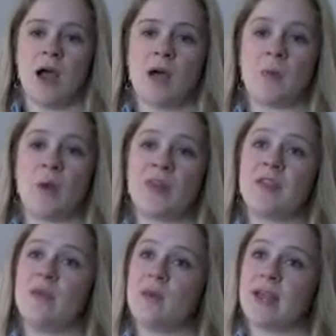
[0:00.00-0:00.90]
One
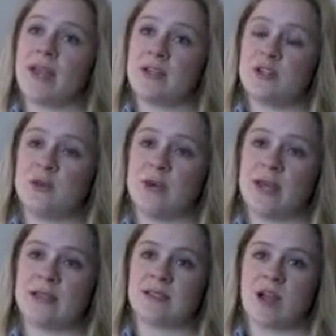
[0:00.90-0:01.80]
thing we can do
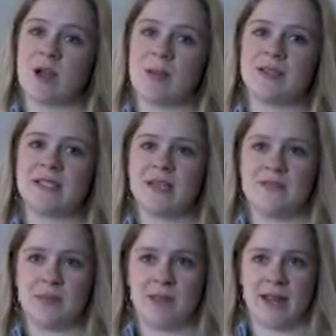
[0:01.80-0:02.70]
is talk about
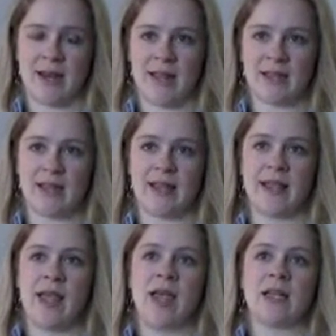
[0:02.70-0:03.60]
safety planning,
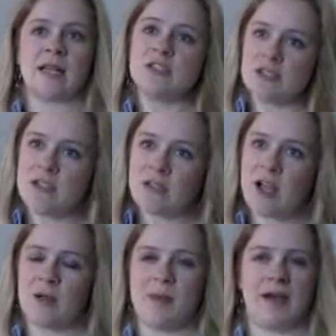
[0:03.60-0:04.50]
like
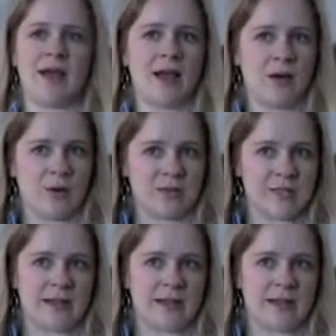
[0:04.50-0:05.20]
talk about how is